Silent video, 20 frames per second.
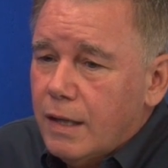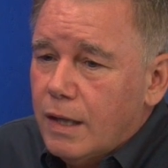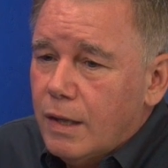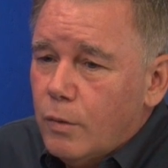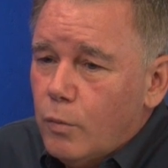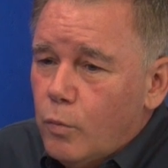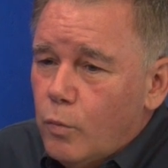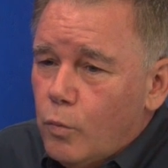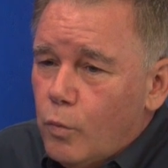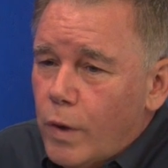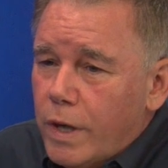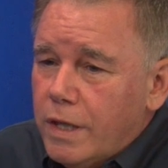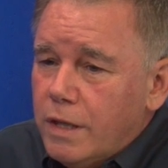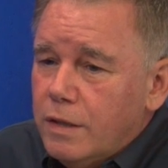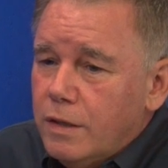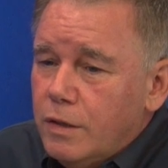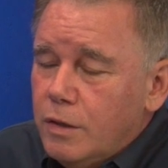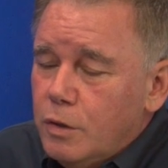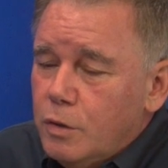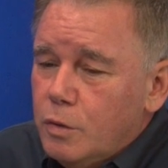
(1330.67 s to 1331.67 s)
a, a,
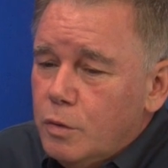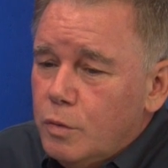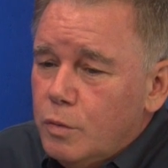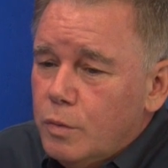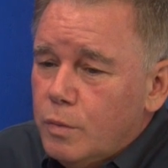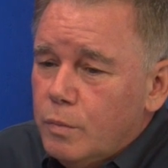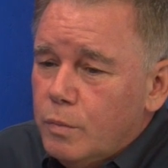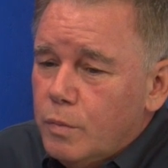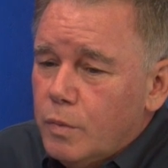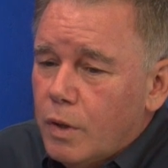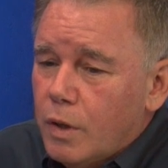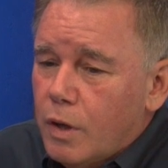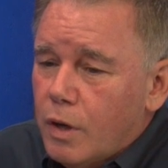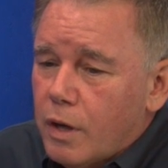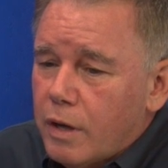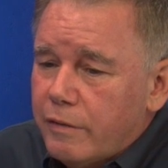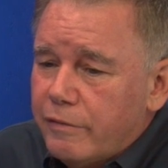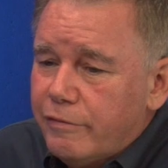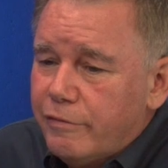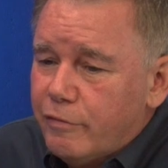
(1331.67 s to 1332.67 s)
when you
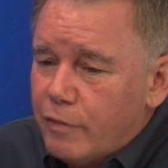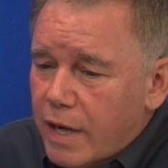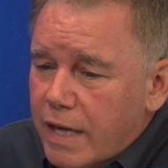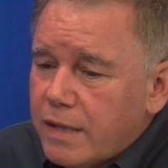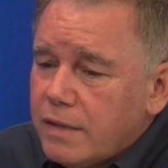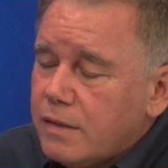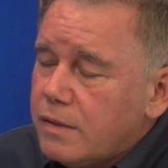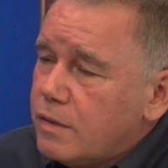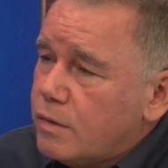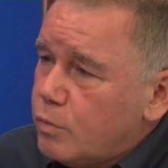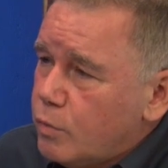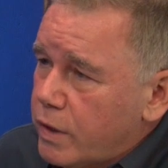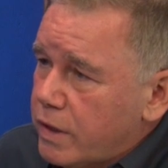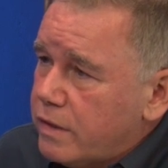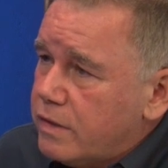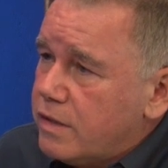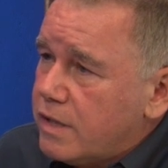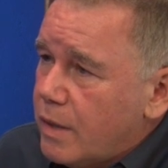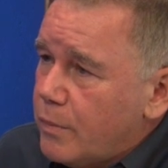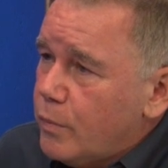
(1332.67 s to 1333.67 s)
are friends
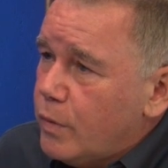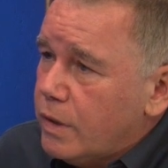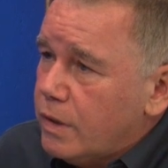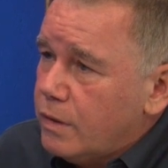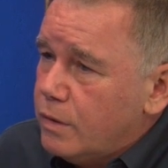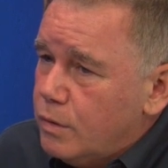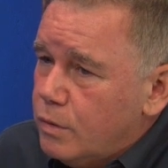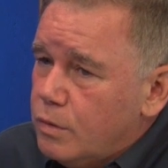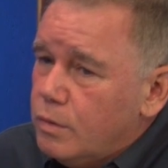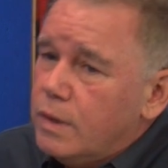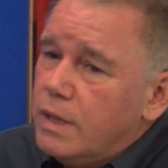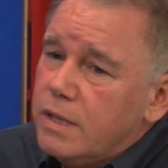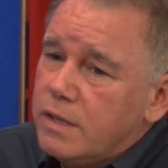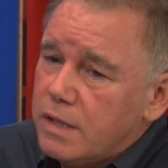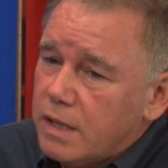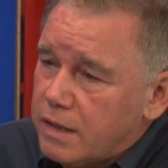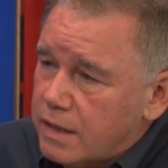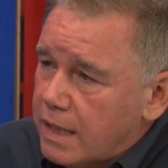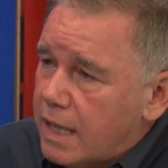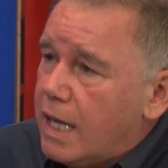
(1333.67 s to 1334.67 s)
with someone who is
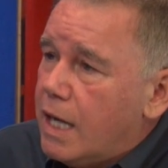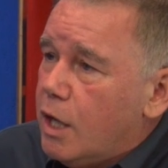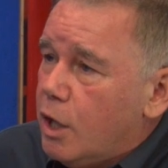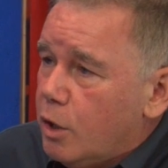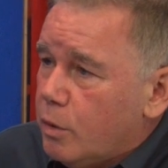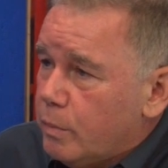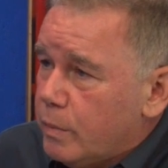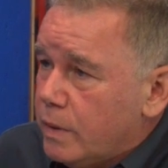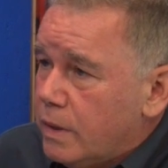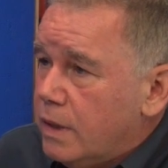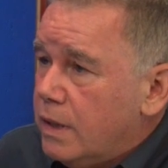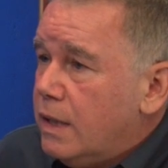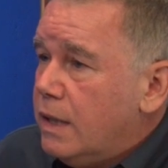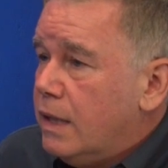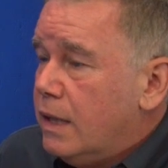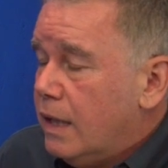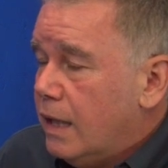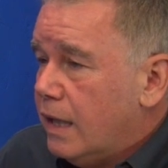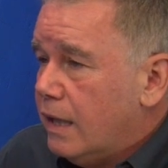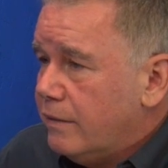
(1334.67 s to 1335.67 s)
at the helm
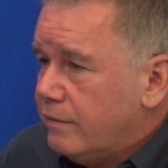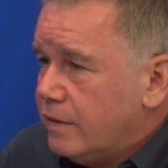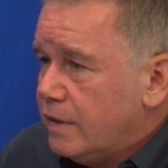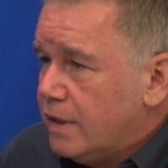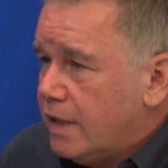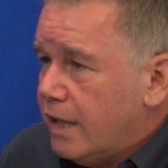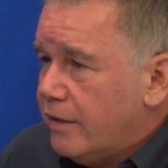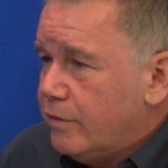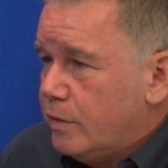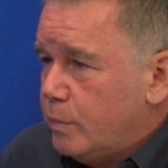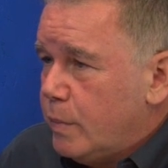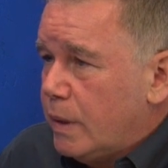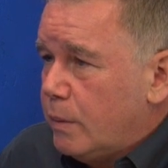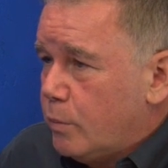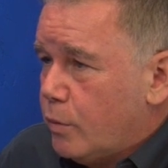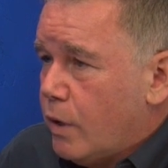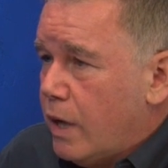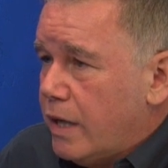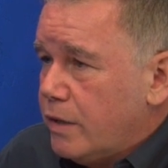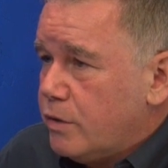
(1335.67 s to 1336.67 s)
of a, of a
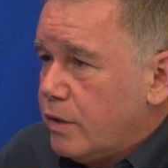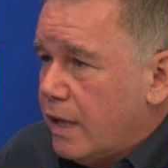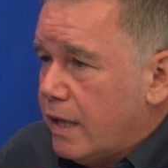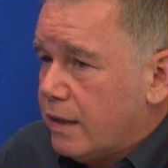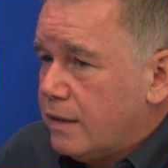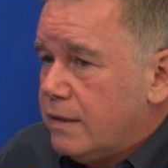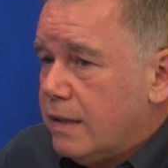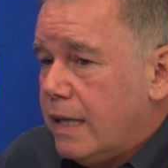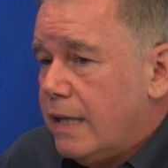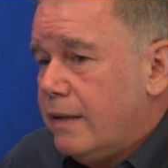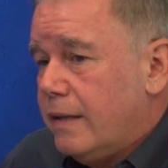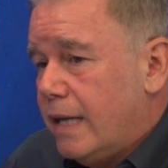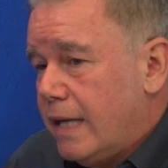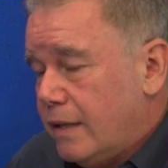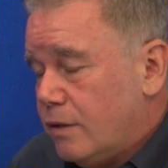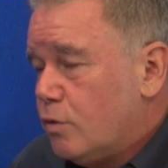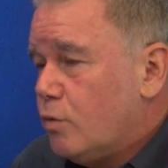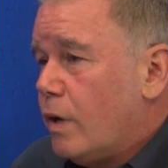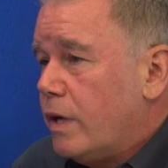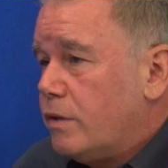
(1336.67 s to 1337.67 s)
big project, and
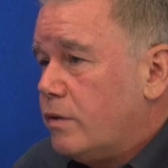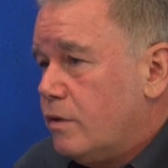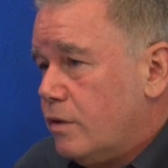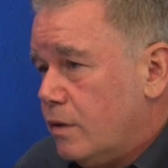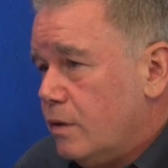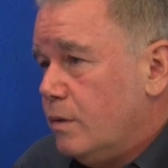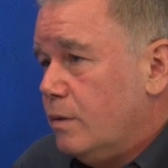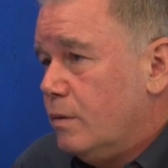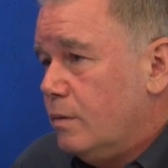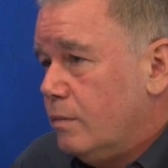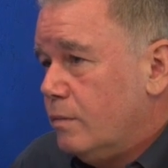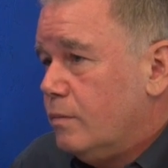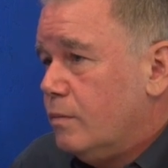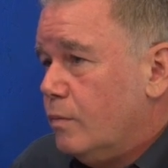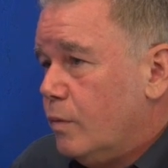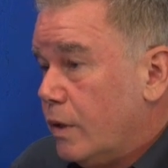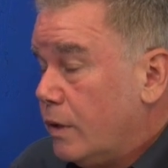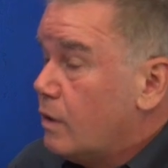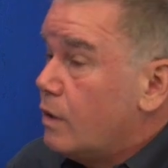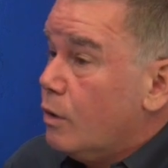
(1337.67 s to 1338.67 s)
they trust you
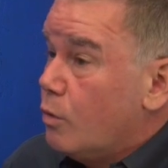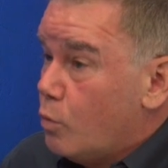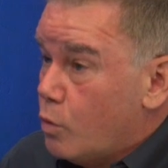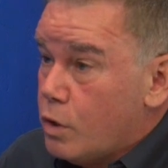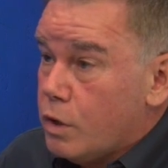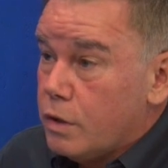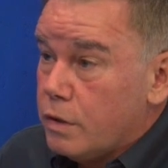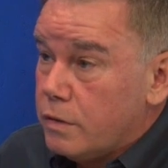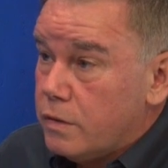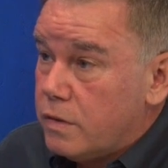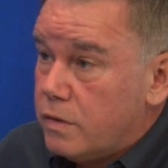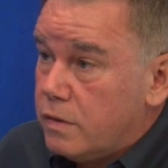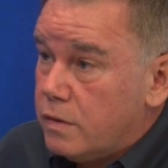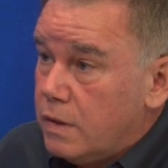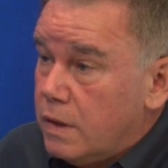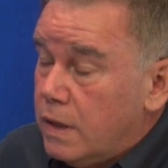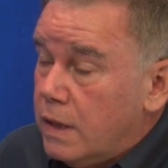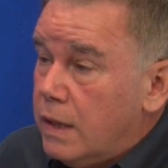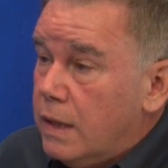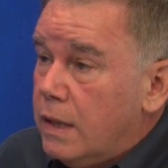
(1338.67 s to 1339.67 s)
with their words,
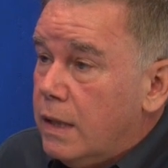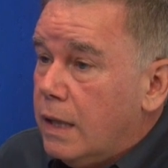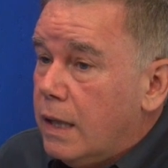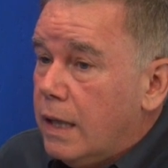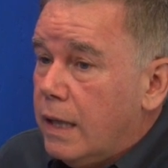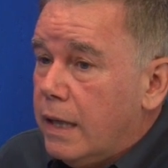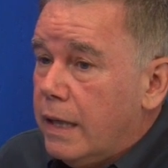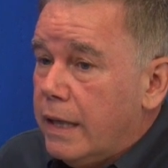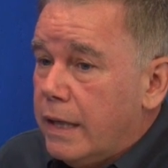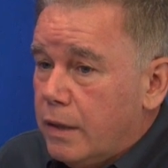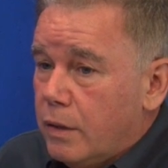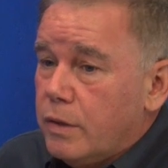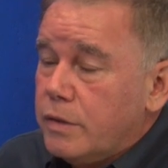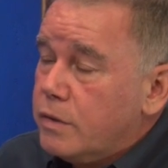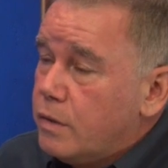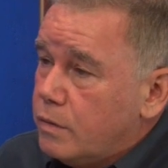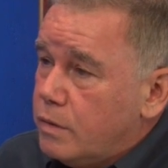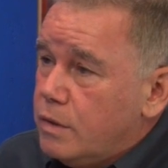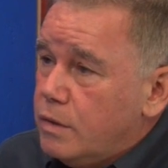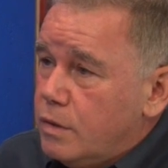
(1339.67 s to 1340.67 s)
uh, and
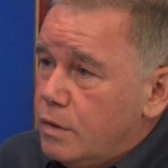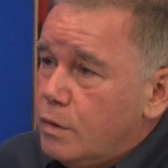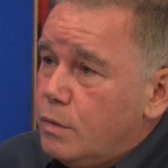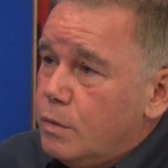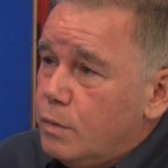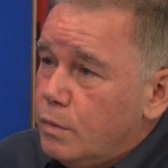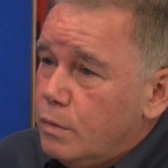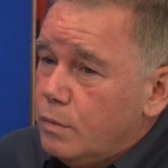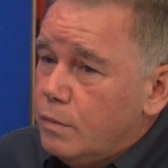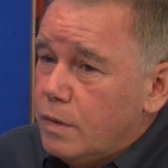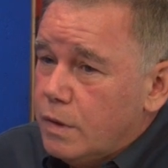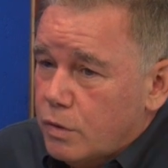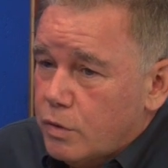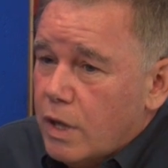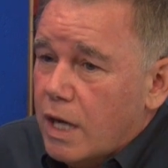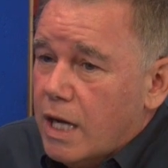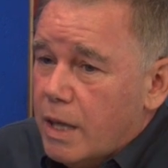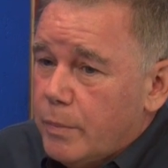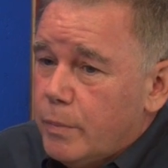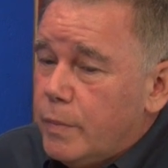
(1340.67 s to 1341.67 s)
also to do the
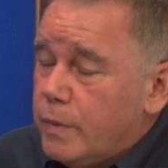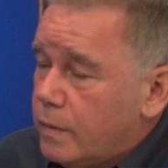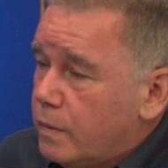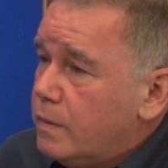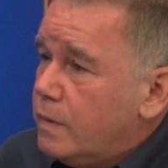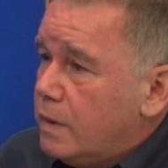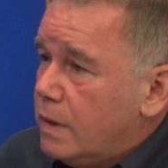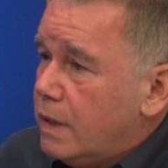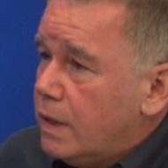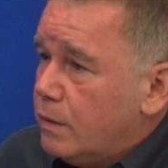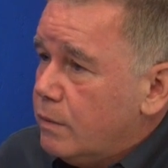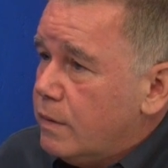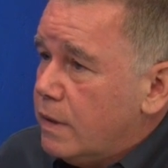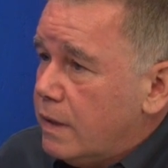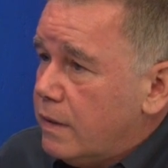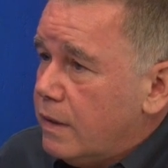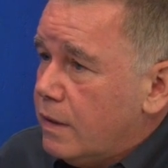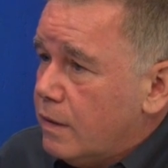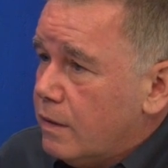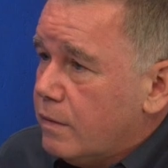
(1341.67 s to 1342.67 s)
job, you know,
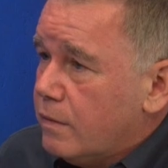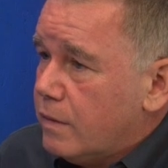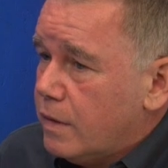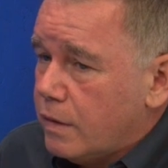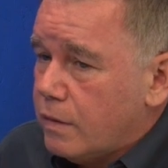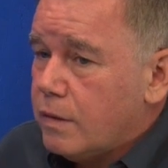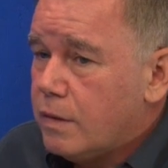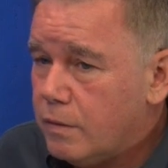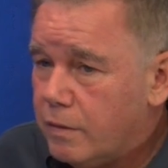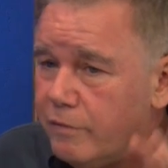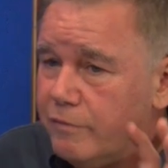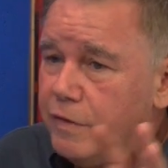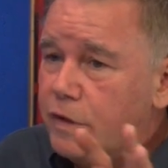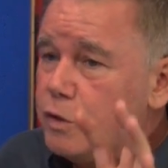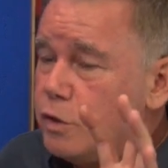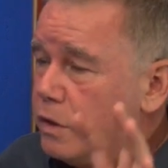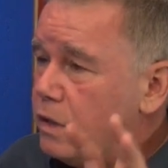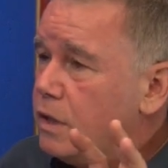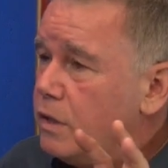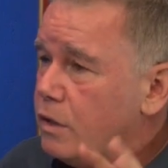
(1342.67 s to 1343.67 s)
that they're that the
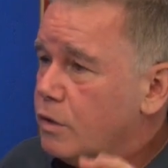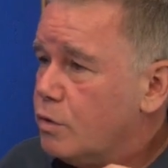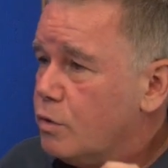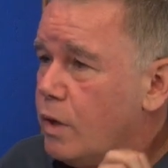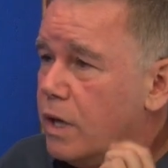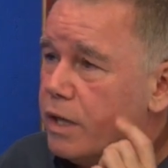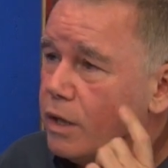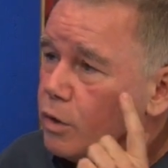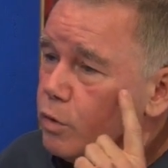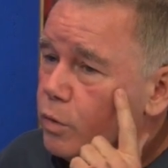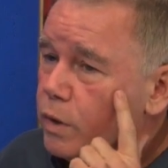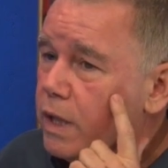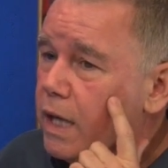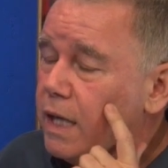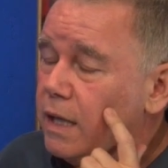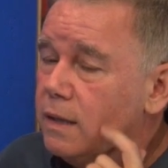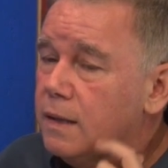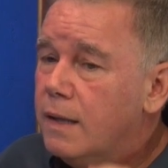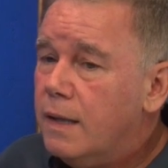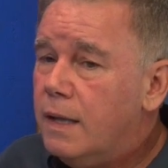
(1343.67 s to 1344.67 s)
vision that they're trying to
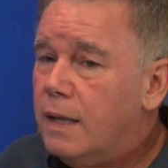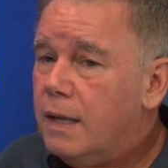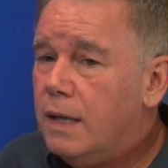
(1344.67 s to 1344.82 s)
create.